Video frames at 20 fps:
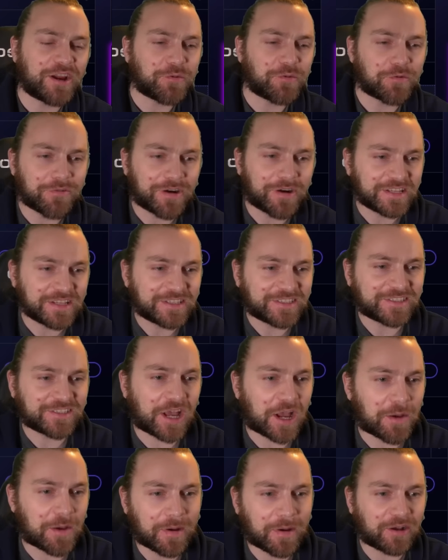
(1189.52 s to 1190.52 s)
we're ready to
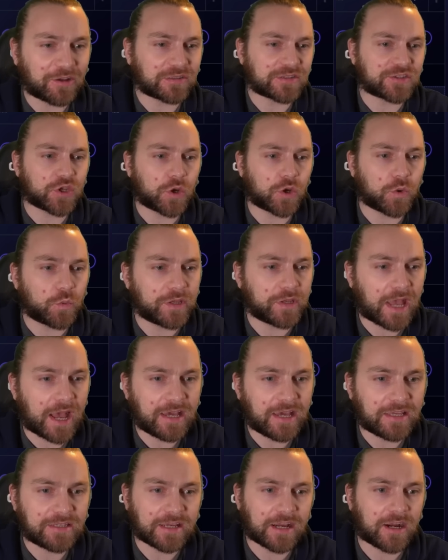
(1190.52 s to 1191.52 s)
start a battle. So we
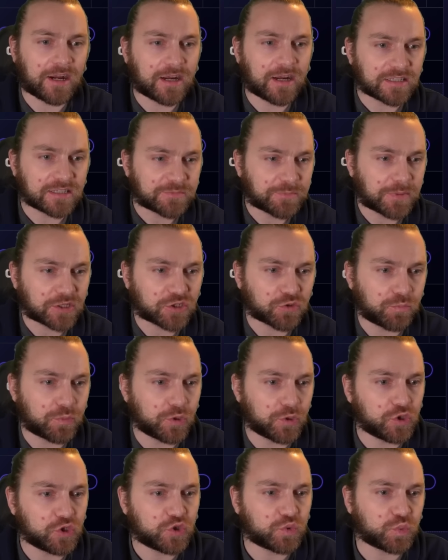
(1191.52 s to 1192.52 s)
add our special
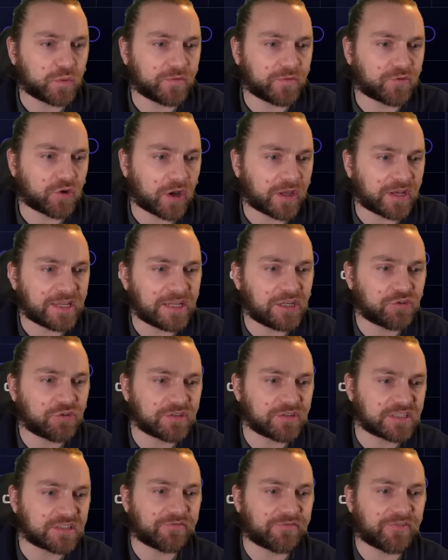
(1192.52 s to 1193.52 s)
boost. We've got
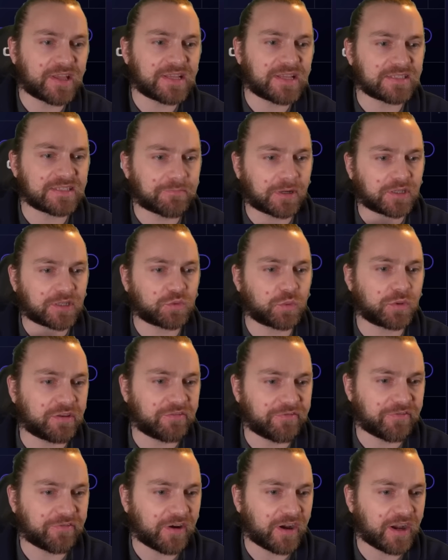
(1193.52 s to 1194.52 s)
increased defense by
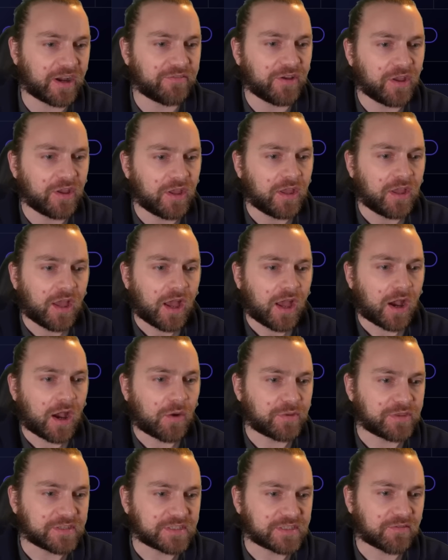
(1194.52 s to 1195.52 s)
25 uh,
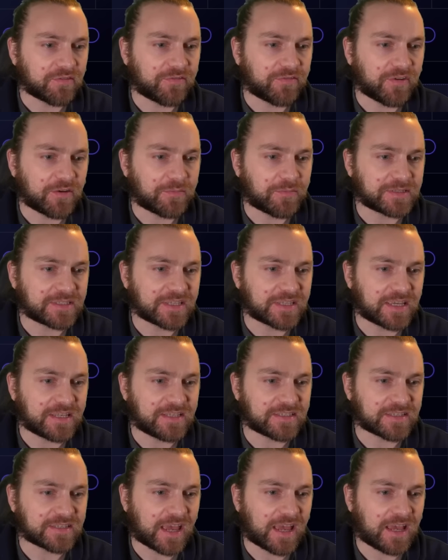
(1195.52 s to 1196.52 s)
with a
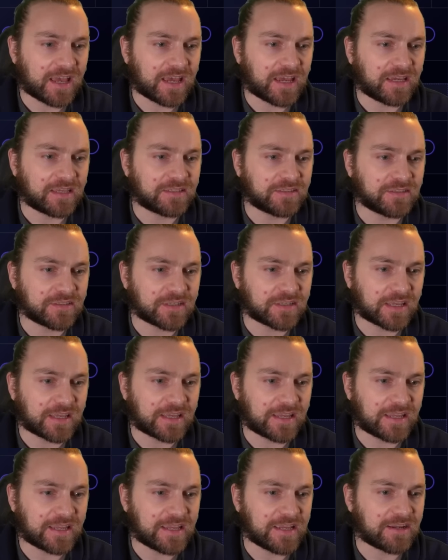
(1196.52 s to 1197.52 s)
75%. And
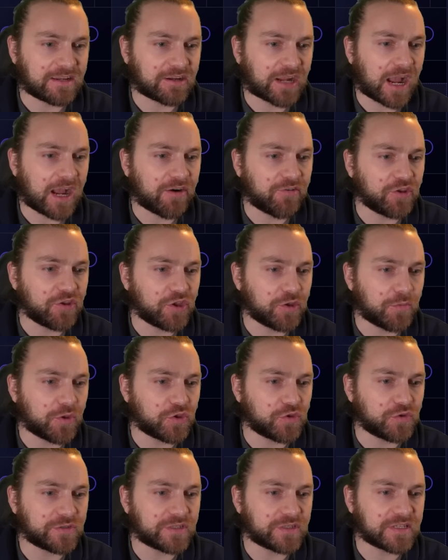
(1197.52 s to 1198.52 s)
Icarium
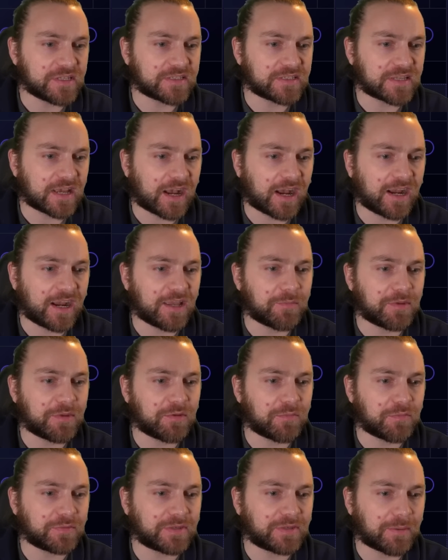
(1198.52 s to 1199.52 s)
uses higher
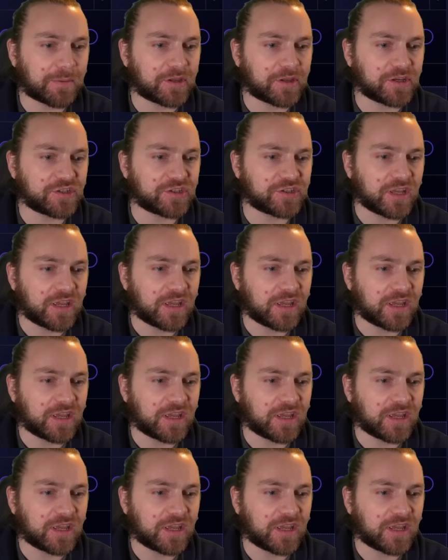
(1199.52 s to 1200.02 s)
minimum damage,